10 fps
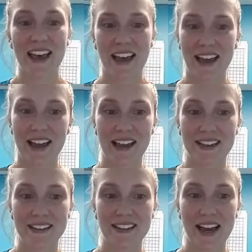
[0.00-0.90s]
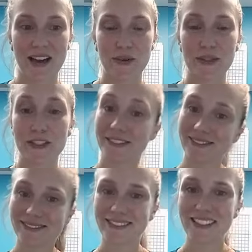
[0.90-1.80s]
and I will
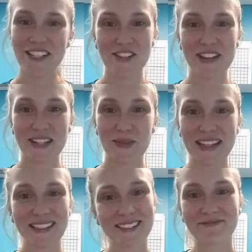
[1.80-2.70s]
see you next week.